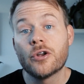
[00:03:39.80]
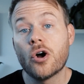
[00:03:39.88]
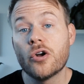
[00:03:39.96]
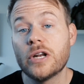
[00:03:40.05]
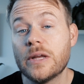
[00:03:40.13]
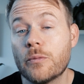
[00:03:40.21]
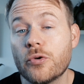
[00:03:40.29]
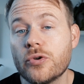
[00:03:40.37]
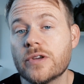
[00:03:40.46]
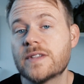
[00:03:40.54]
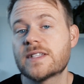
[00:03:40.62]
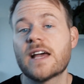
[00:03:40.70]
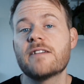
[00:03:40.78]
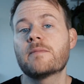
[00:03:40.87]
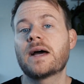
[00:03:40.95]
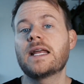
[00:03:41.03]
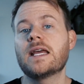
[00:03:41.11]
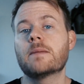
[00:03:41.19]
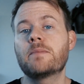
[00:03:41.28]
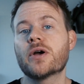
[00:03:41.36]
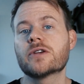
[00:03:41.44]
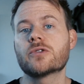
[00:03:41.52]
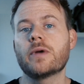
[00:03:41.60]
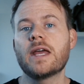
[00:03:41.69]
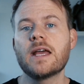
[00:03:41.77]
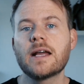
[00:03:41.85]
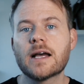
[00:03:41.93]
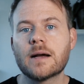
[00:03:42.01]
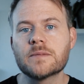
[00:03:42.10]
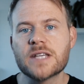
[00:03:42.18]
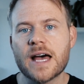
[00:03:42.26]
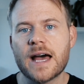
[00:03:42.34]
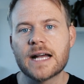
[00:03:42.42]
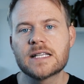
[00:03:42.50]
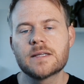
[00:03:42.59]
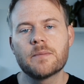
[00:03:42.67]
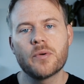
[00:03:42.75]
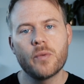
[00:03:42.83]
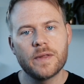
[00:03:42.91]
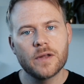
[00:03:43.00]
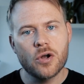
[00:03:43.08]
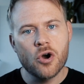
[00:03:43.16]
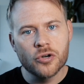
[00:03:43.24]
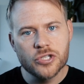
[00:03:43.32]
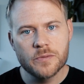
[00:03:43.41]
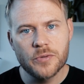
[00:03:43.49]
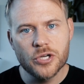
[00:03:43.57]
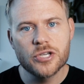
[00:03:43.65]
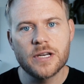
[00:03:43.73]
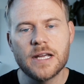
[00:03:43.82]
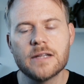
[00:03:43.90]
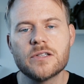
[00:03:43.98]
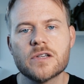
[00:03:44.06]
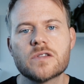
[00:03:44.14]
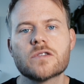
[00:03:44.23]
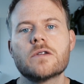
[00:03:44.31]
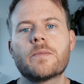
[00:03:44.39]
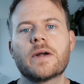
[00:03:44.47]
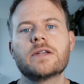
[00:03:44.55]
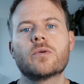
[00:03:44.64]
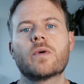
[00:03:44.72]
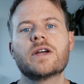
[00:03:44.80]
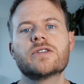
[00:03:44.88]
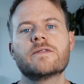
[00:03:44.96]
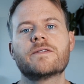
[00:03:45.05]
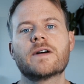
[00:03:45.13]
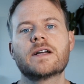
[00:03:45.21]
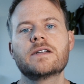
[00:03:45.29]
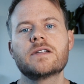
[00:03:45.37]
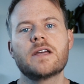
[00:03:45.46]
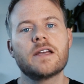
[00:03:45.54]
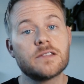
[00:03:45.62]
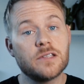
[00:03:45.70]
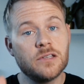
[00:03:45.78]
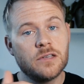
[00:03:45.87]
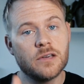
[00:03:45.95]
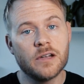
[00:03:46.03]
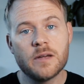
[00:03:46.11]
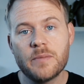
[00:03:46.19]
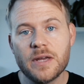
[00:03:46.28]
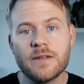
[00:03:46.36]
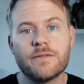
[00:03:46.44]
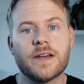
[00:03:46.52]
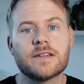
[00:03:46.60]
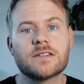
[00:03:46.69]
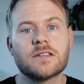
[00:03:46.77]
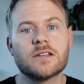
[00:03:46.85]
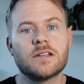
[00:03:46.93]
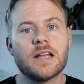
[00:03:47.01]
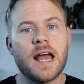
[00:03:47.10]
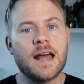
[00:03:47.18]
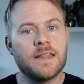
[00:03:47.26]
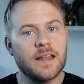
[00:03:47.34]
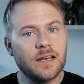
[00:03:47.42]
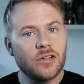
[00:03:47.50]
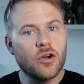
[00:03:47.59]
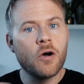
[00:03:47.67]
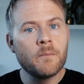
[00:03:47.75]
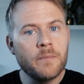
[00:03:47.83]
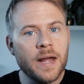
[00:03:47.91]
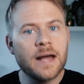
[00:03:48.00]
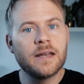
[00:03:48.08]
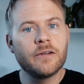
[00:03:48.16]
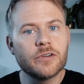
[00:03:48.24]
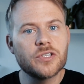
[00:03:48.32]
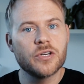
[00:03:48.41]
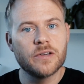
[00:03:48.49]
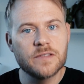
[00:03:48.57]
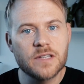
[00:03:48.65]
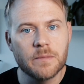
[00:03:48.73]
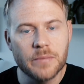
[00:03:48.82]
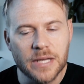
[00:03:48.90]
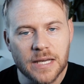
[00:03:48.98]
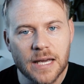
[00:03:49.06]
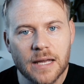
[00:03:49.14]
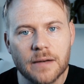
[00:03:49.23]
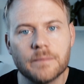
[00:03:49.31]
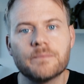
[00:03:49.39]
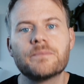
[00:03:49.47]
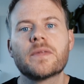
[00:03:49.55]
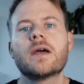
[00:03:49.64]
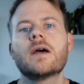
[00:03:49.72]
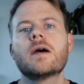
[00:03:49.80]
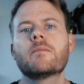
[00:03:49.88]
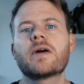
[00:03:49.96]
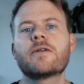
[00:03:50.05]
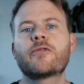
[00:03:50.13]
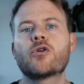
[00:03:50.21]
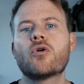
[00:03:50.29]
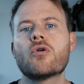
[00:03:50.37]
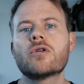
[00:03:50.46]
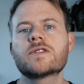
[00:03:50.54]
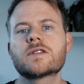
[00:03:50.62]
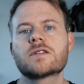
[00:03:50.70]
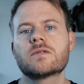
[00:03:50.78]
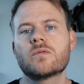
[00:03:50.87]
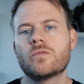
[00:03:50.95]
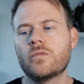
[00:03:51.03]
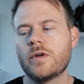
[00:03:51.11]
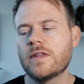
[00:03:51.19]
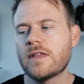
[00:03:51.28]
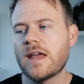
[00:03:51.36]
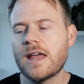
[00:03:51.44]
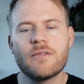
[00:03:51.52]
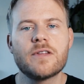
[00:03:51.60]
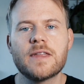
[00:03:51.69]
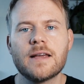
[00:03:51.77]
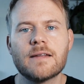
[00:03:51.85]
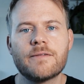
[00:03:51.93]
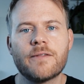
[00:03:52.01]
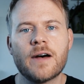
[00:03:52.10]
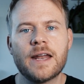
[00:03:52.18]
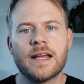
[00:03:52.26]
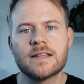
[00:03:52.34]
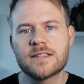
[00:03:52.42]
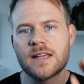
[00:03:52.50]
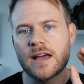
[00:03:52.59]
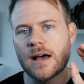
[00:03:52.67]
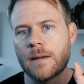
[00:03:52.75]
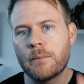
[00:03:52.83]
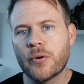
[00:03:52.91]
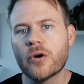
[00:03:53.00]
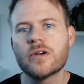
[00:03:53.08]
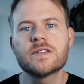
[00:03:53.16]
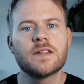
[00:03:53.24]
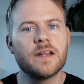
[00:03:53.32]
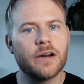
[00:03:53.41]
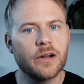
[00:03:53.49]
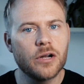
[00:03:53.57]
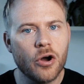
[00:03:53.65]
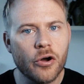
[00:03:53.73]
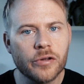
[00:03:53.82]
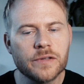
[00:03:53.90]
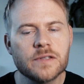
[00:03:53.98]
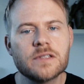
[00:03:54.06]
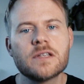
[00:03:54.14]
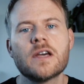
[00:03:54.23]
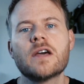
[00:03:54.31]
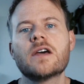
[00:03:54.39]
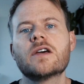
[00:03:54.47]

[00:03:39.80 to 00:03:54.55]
Not only will you save money in personal income tax, but when the contribution hits your superannuation fund, it's gonna be invested and then compounding returns can begin. But of course, with everything in finance, there are pros and there are cons.